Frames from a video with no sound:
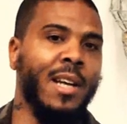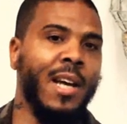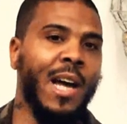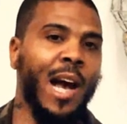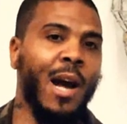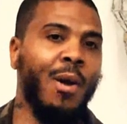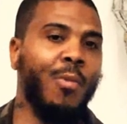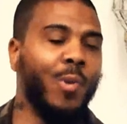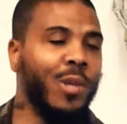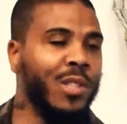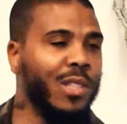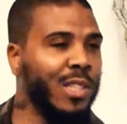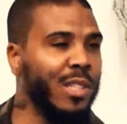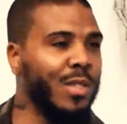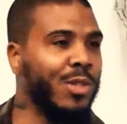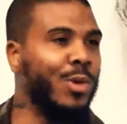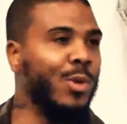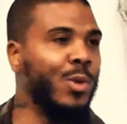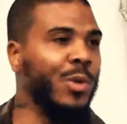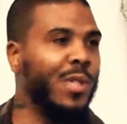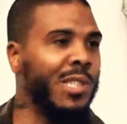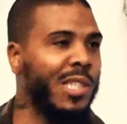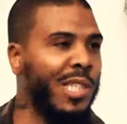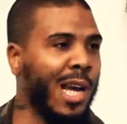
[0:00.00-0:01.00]
I want this
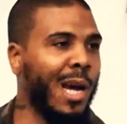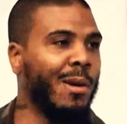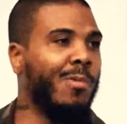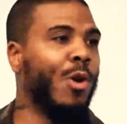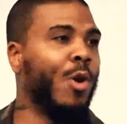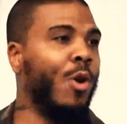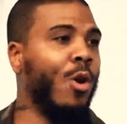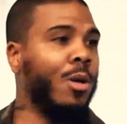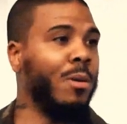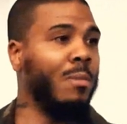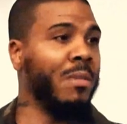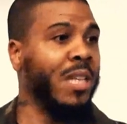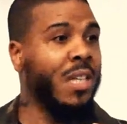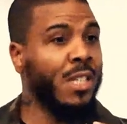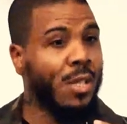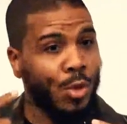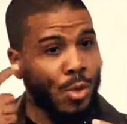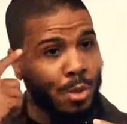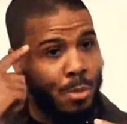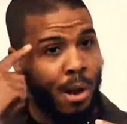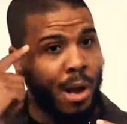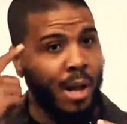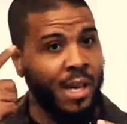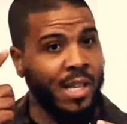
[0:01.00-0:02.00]
dude to stop calling me. This
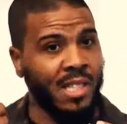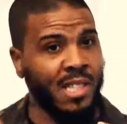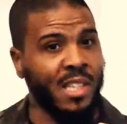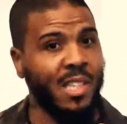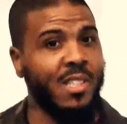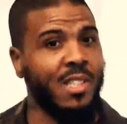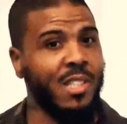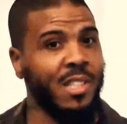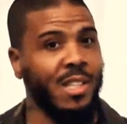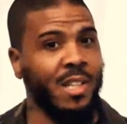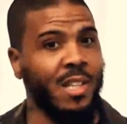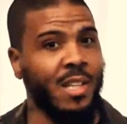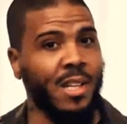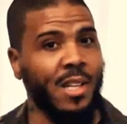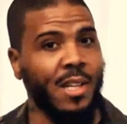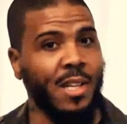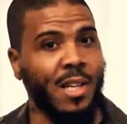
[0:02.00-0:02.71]
was my intention.